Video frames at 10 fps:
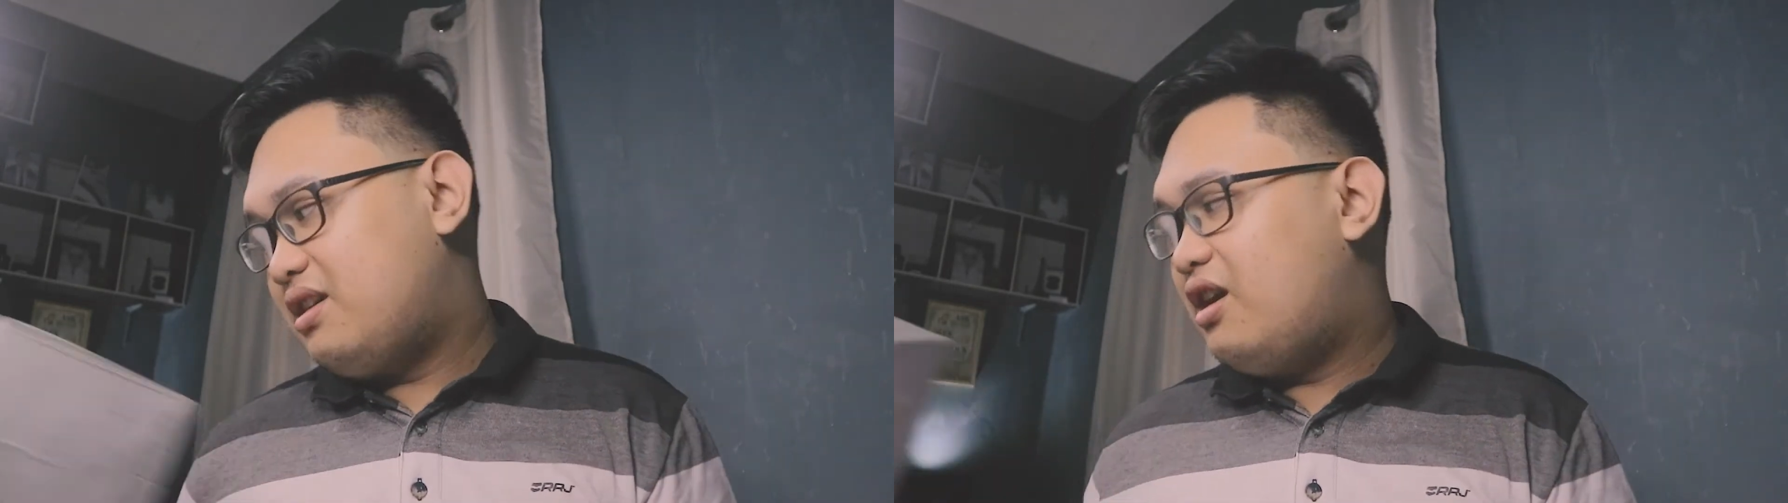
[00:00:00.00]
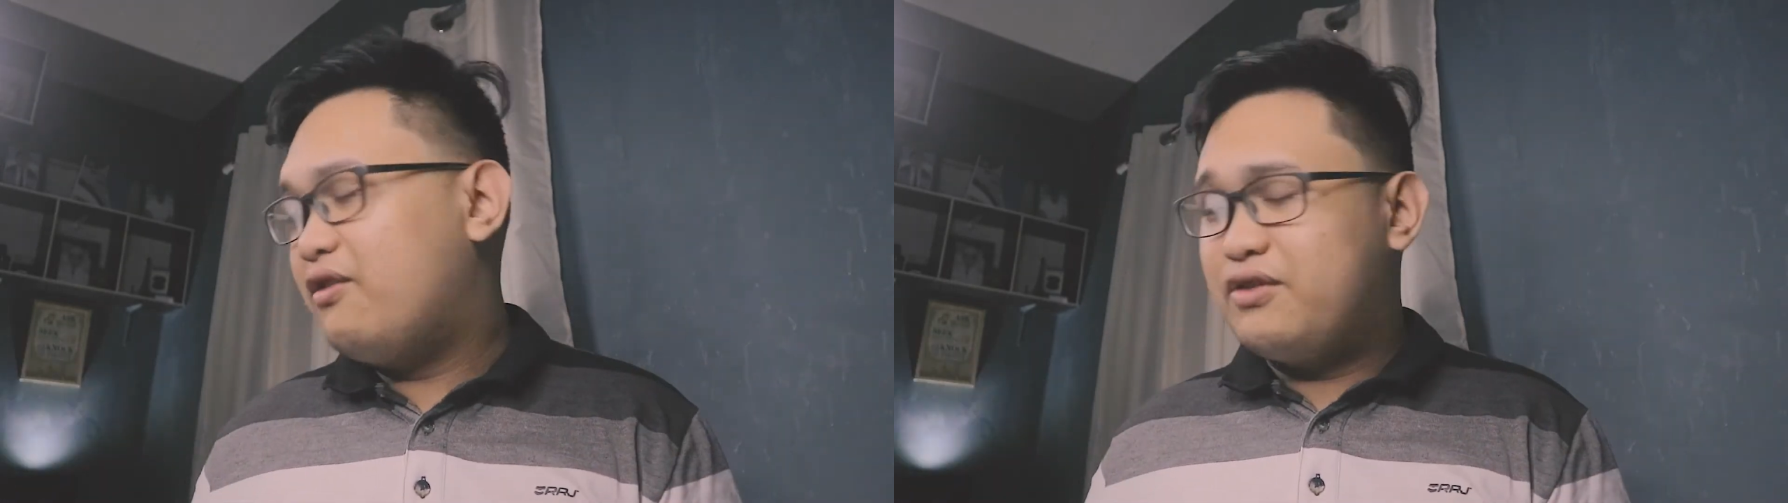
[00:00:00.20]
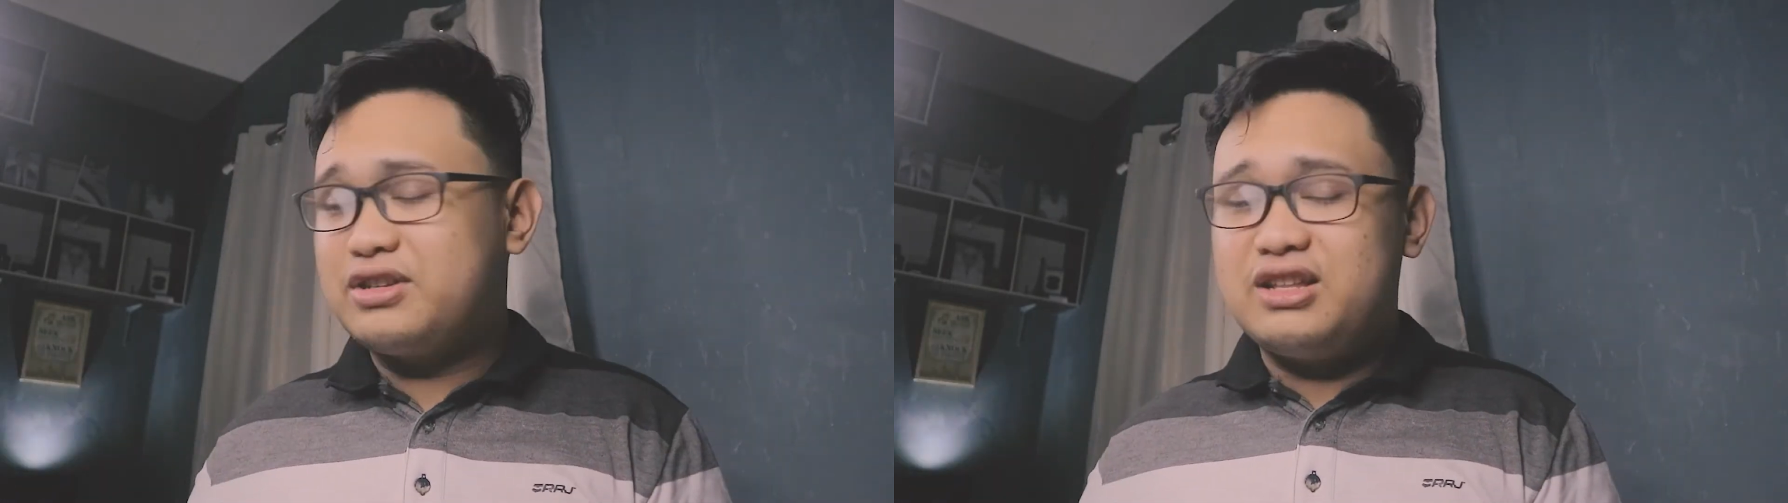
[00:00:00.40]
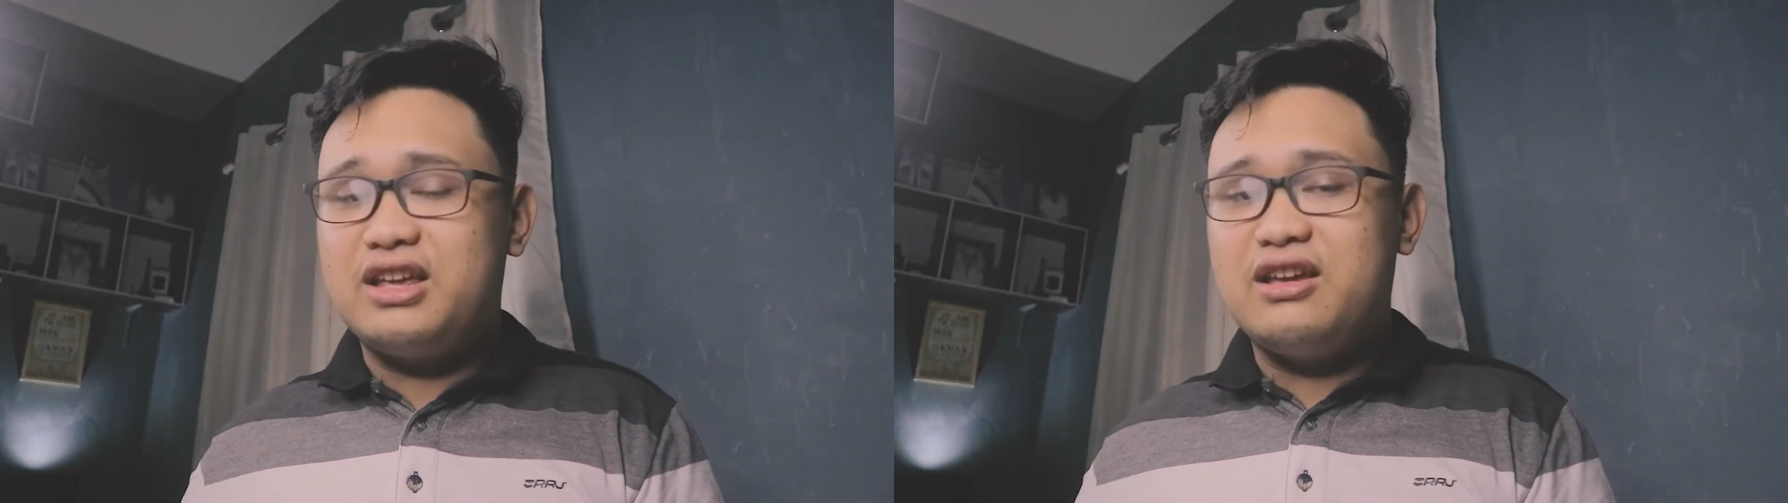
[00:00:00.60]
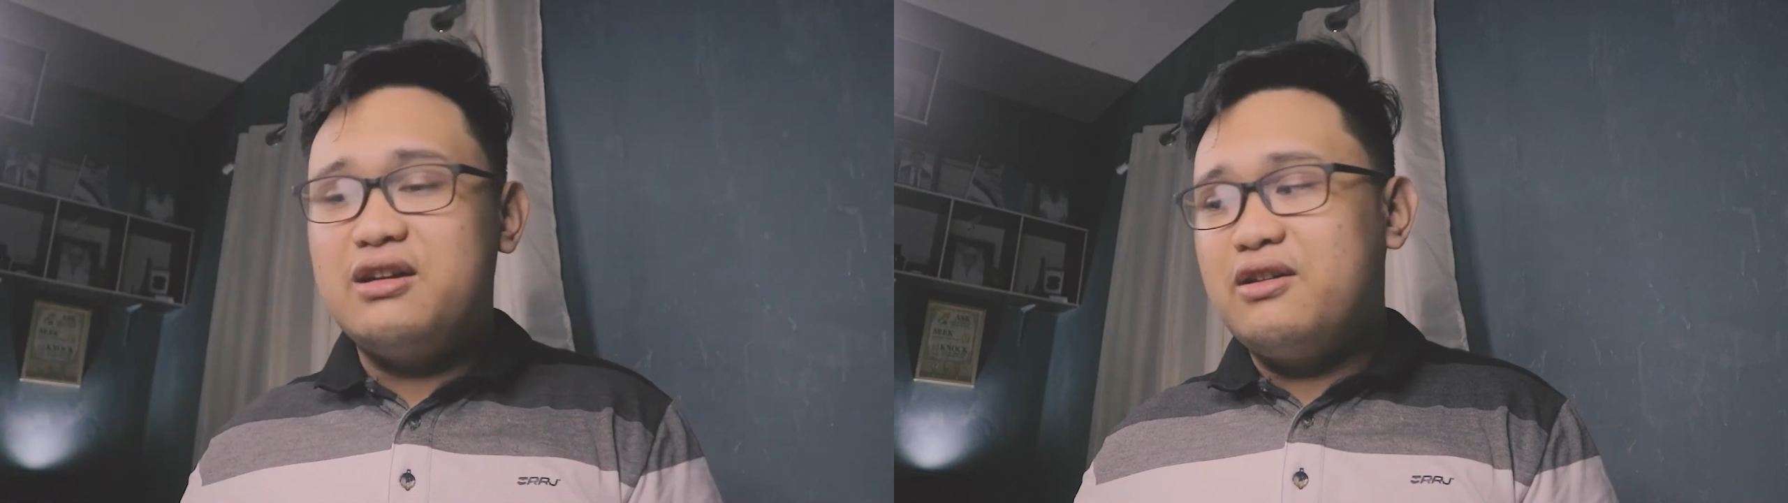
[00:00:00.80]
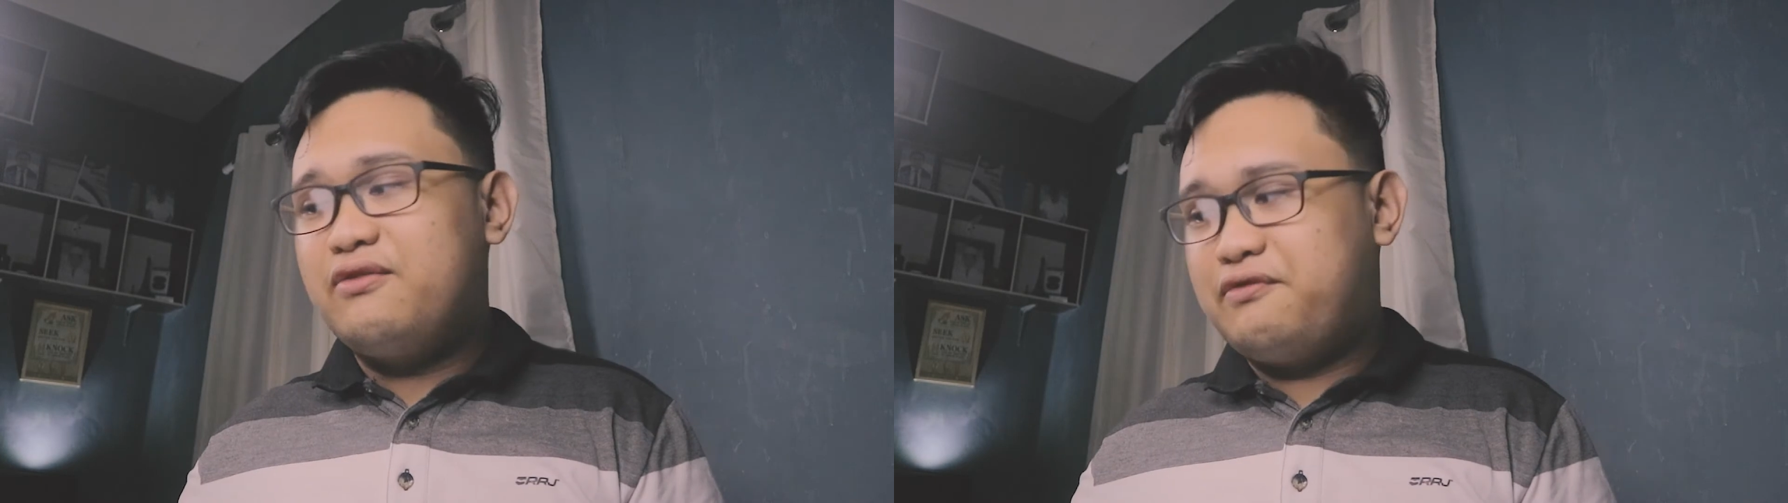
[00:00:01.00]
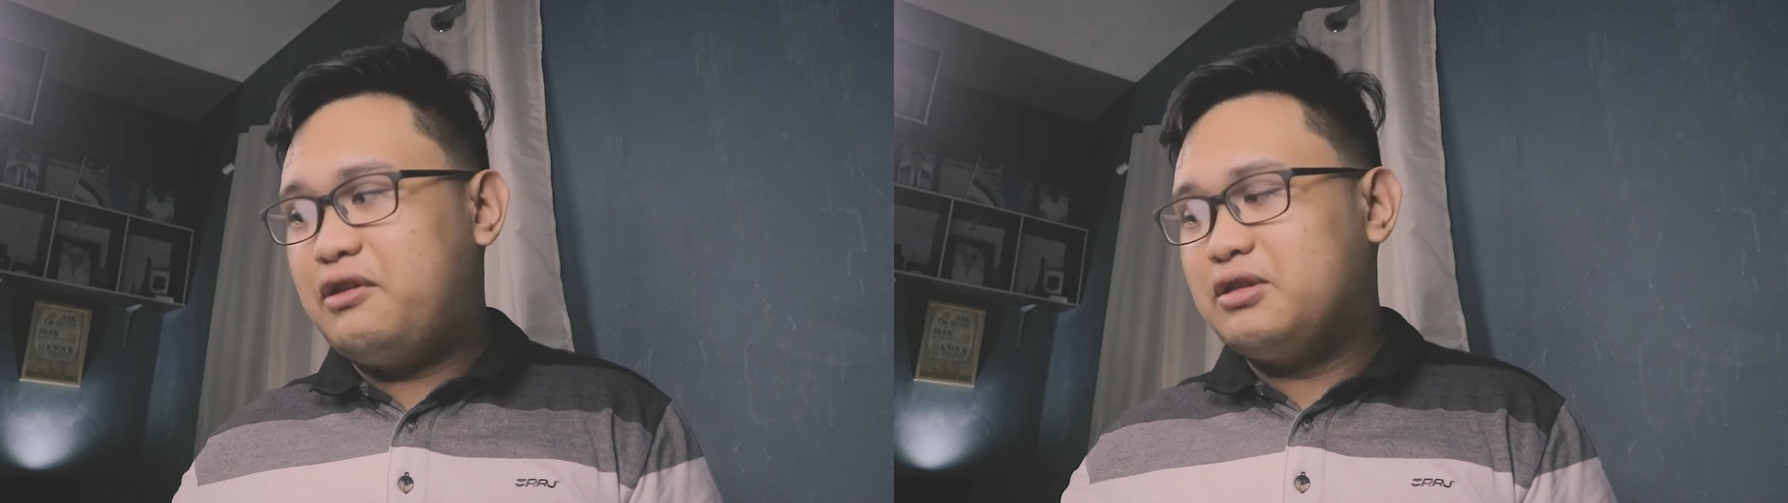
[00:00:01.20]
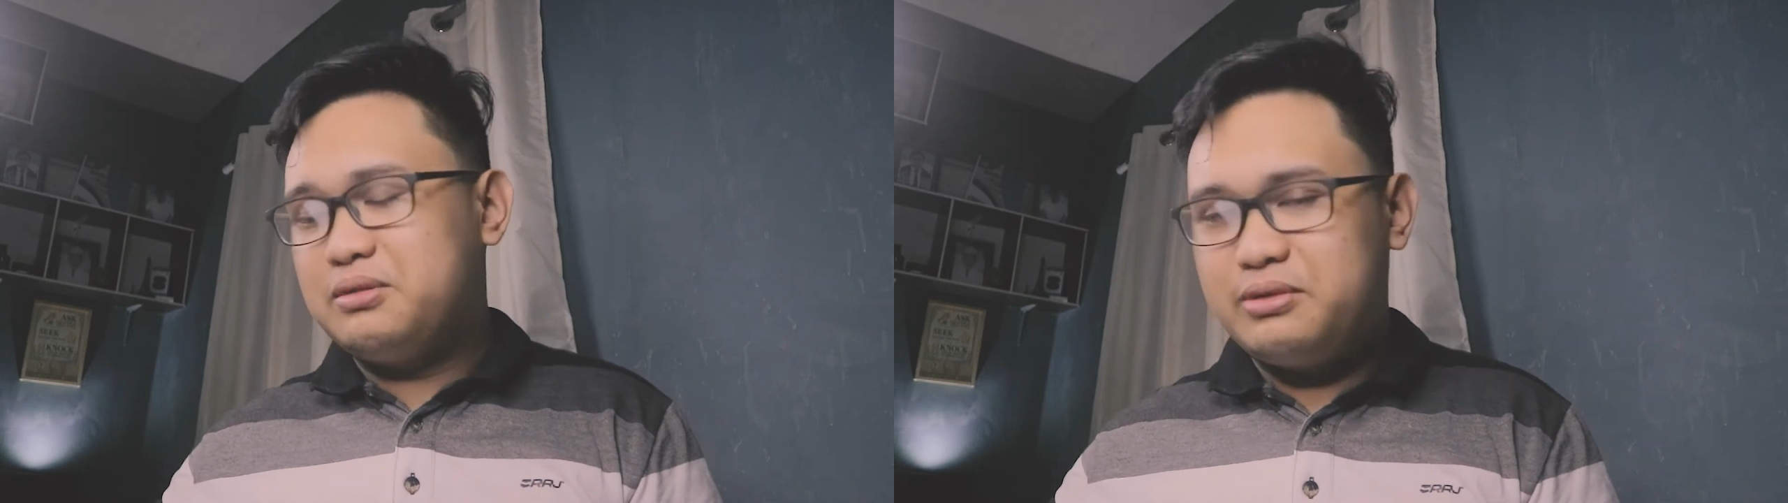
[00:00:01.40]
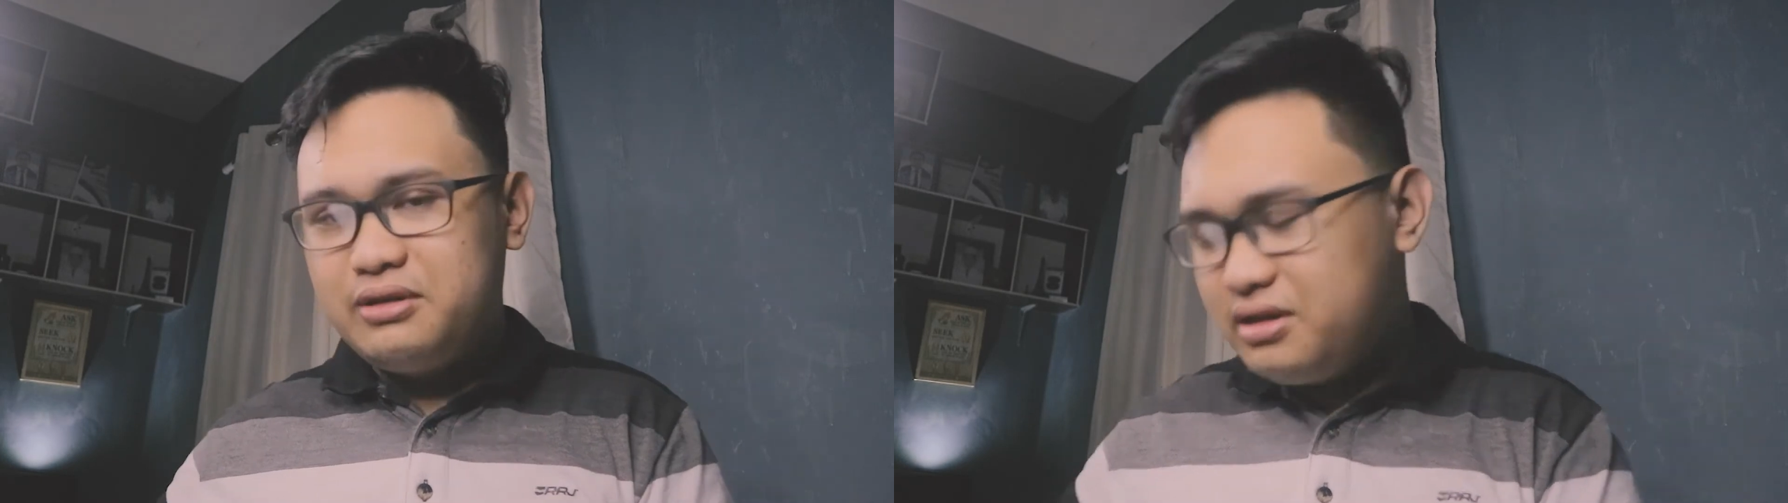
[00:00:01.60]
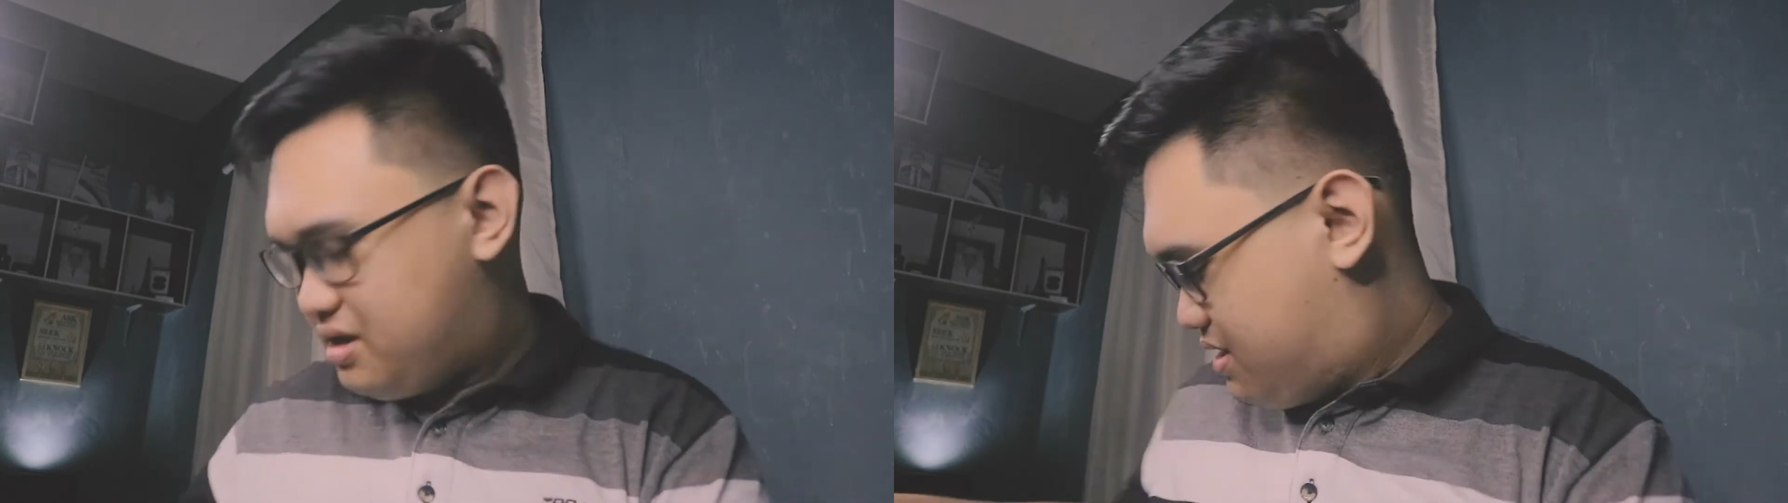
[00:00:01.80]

obviously foldable.